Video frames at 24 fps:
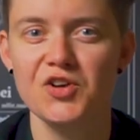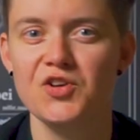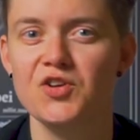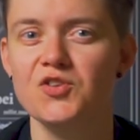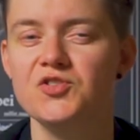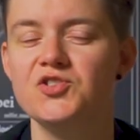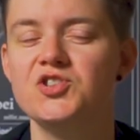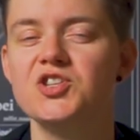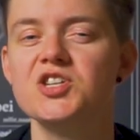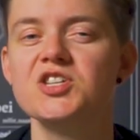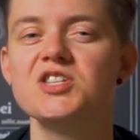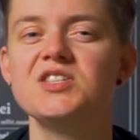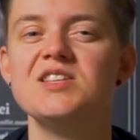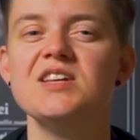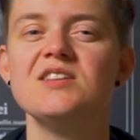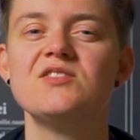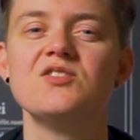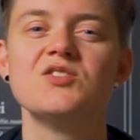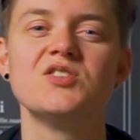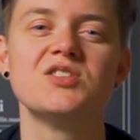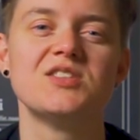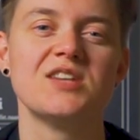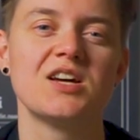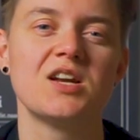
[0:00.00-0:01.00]
You just need
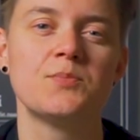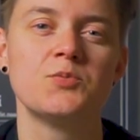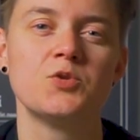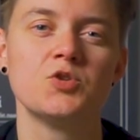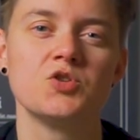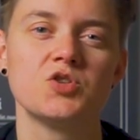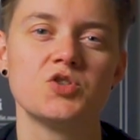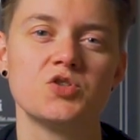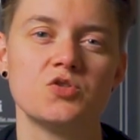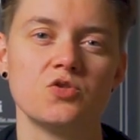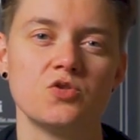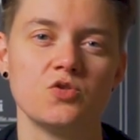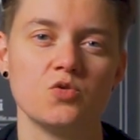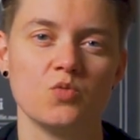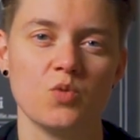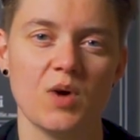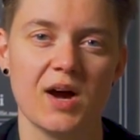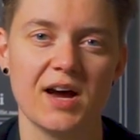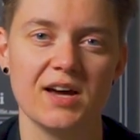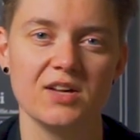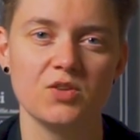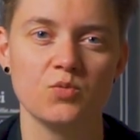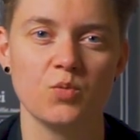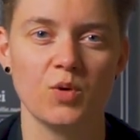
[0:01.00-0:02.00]
to set up your store
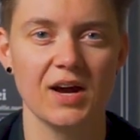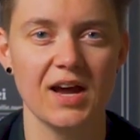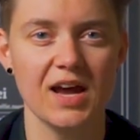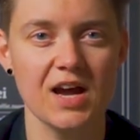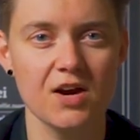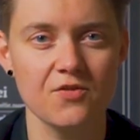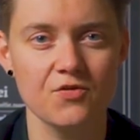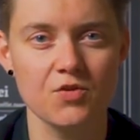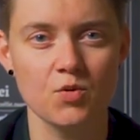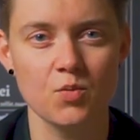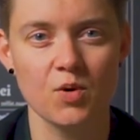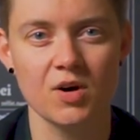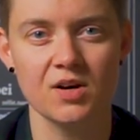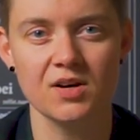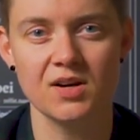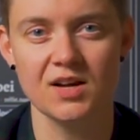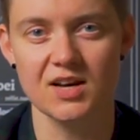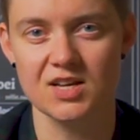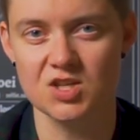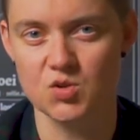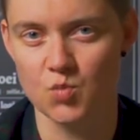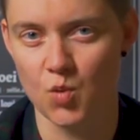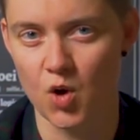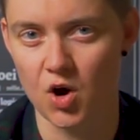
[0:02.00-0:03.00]
right where everyone
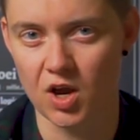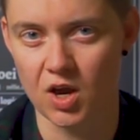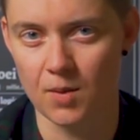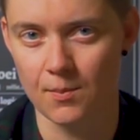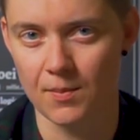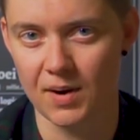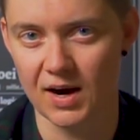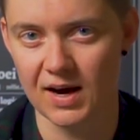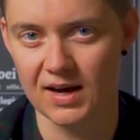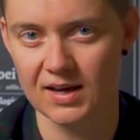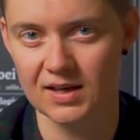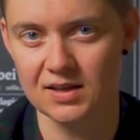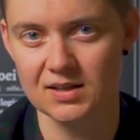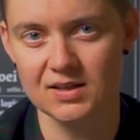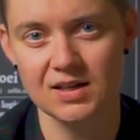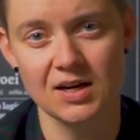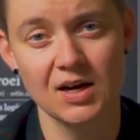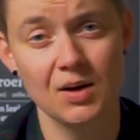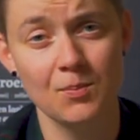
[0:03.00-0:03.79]
is walking by.